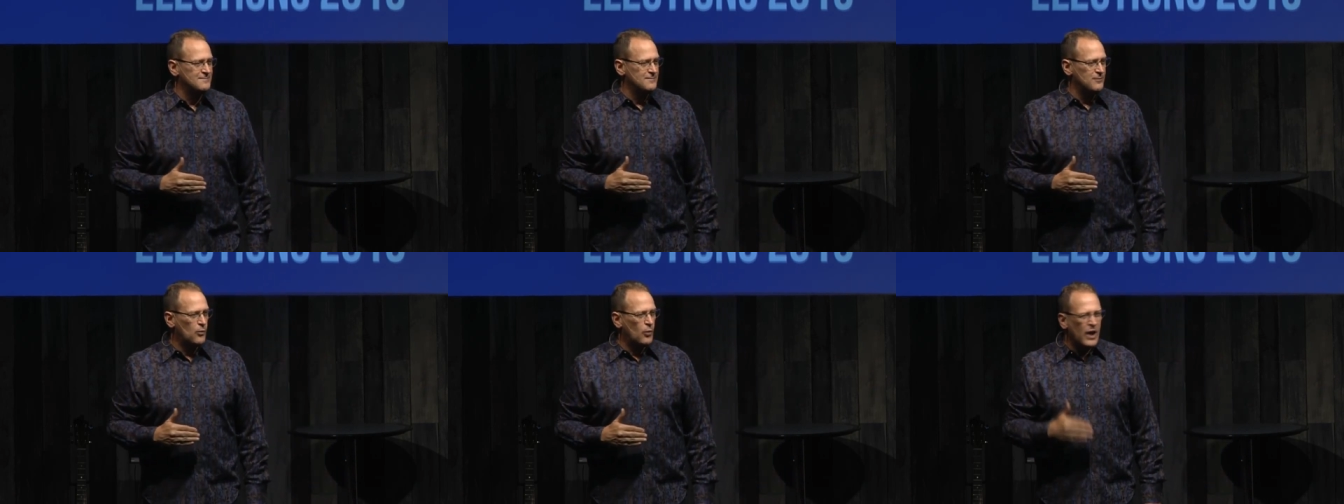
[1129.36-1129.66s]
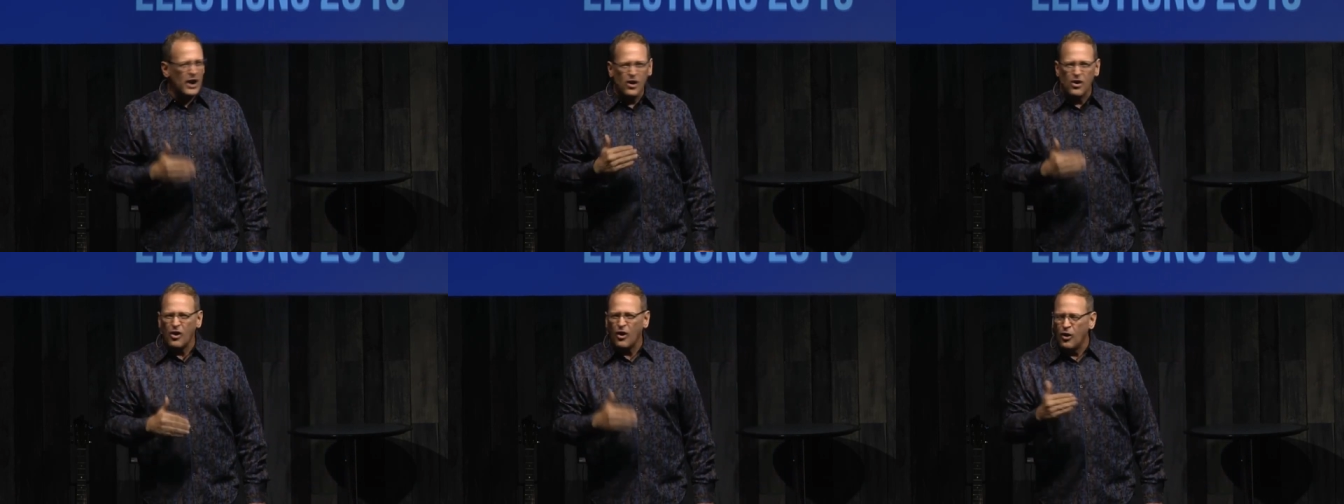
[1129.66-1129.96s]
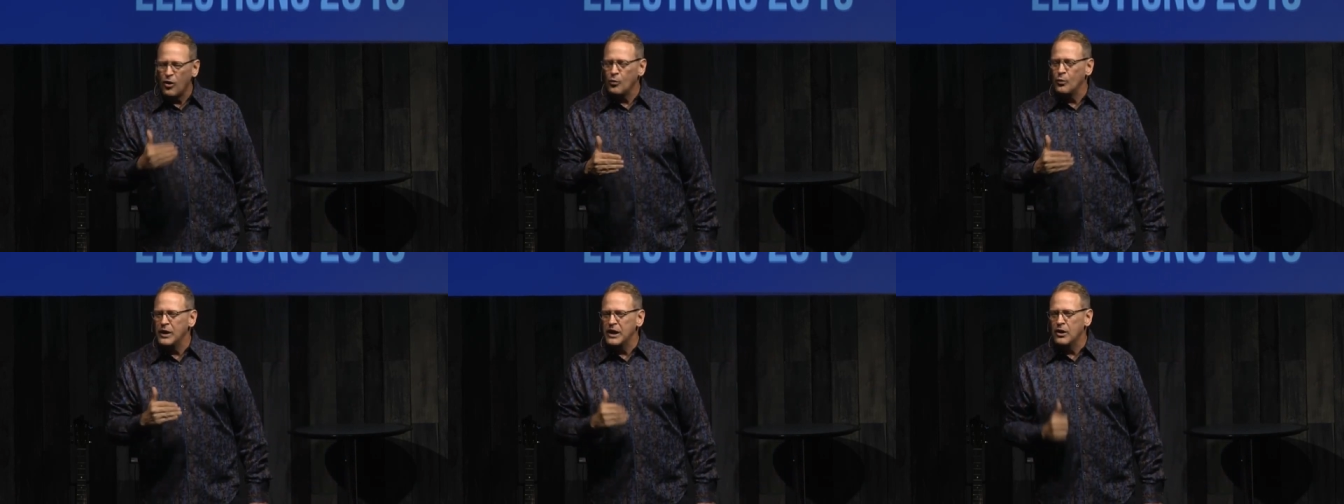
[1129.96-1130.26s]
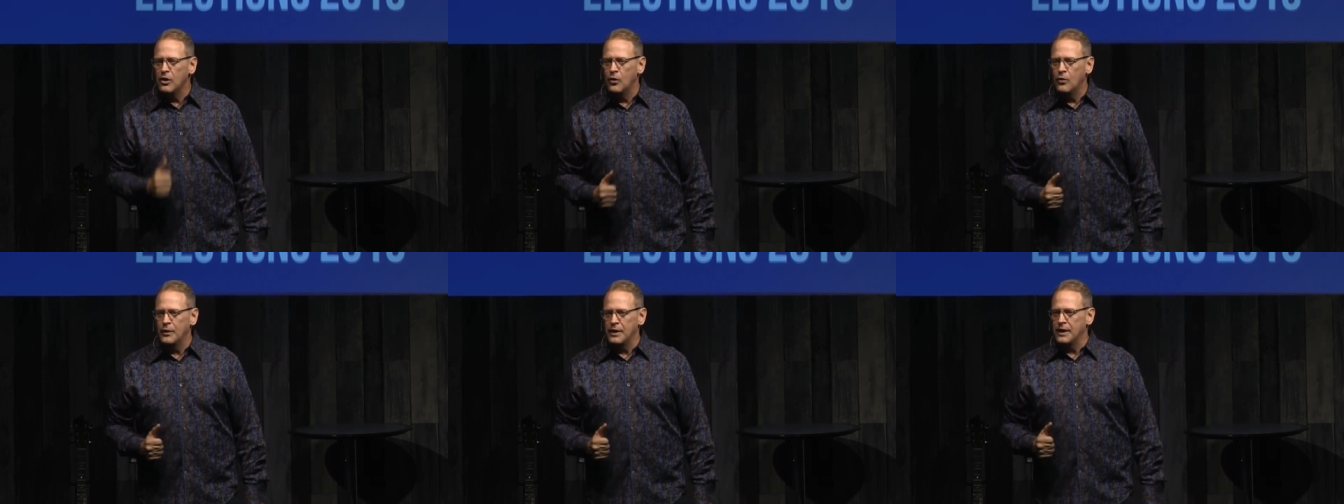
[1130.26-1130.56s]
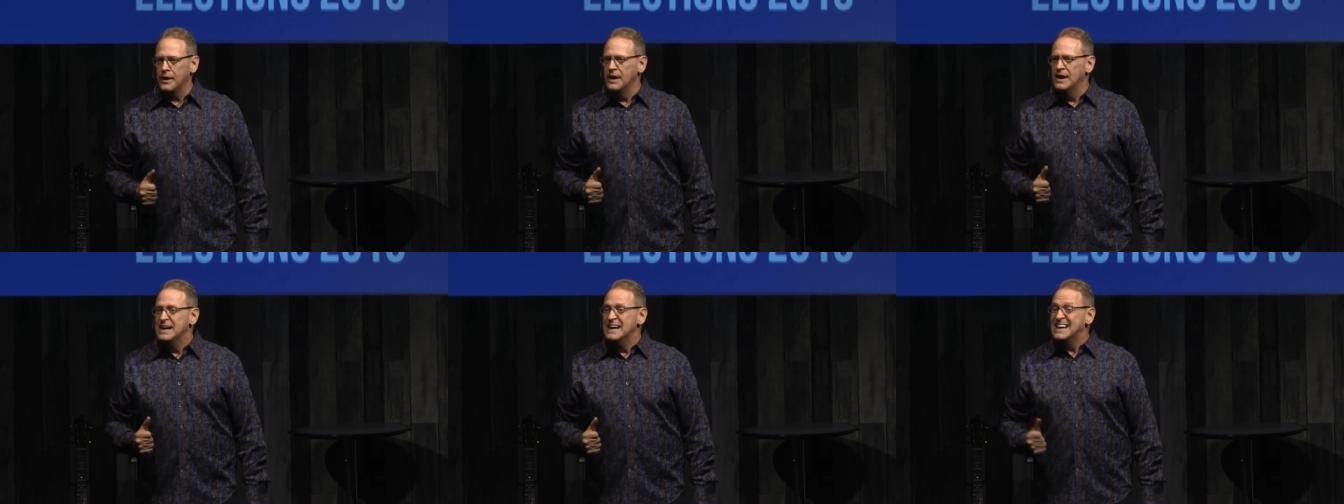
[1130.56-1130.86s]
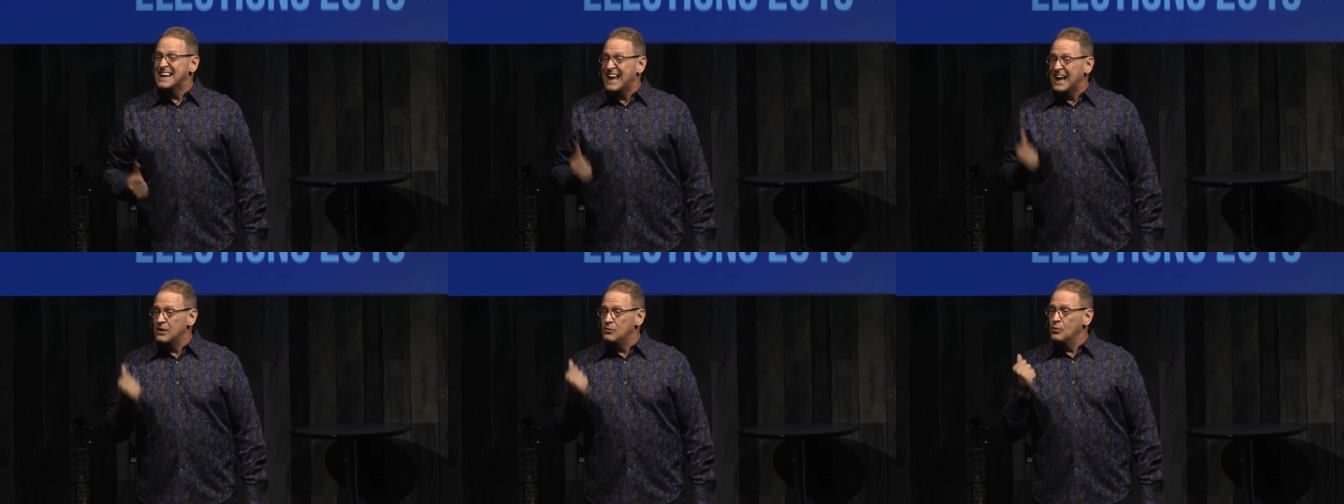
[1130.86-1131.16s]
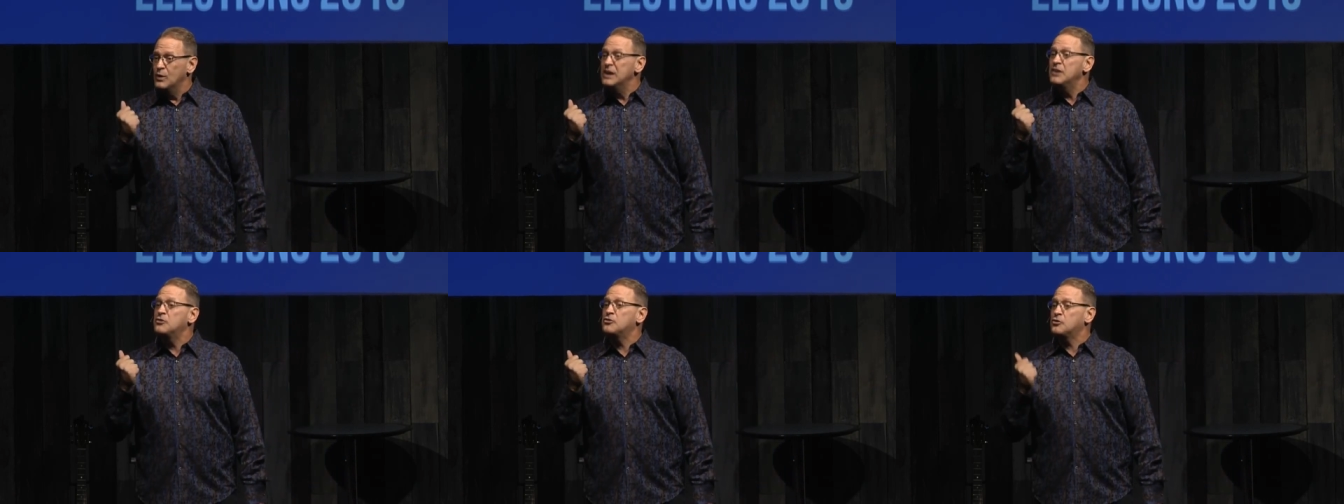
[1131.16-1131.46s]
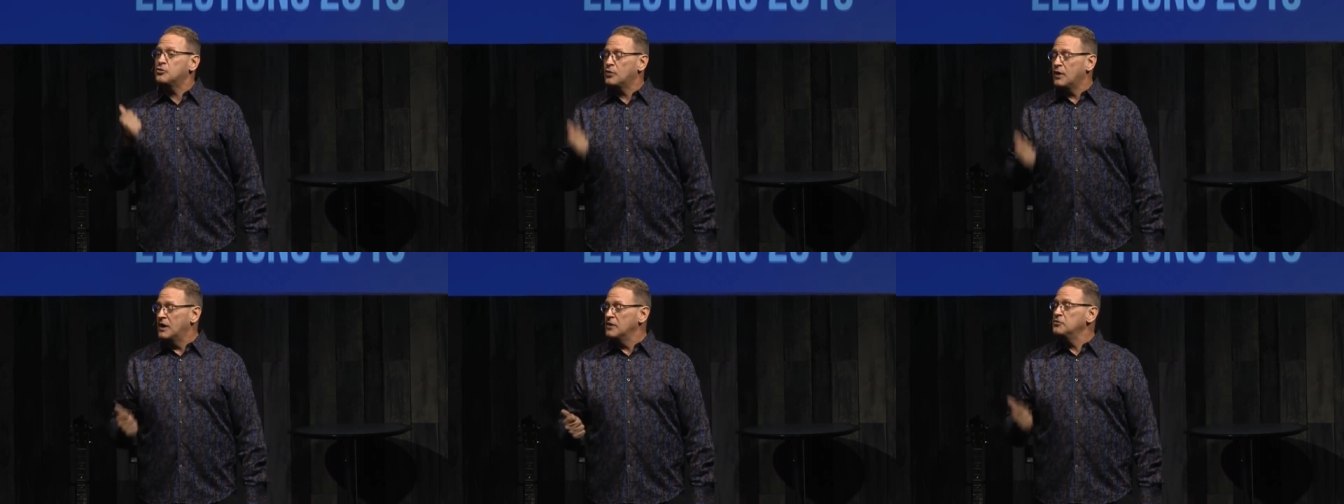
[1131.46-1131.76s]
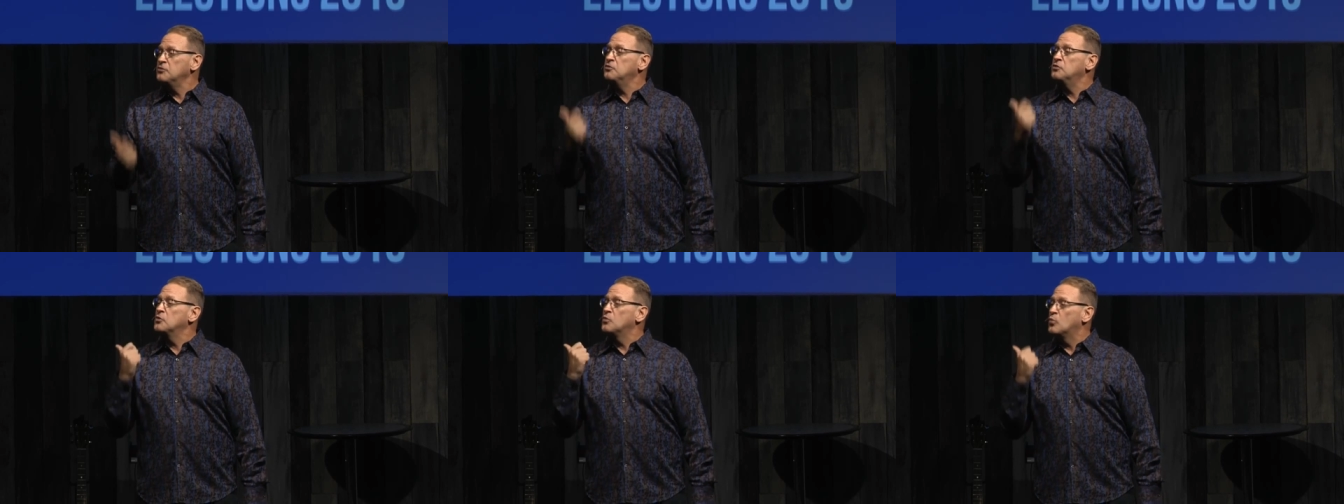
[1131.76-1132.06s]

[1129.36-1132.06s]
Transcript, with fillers: Where are we going? Can we trust the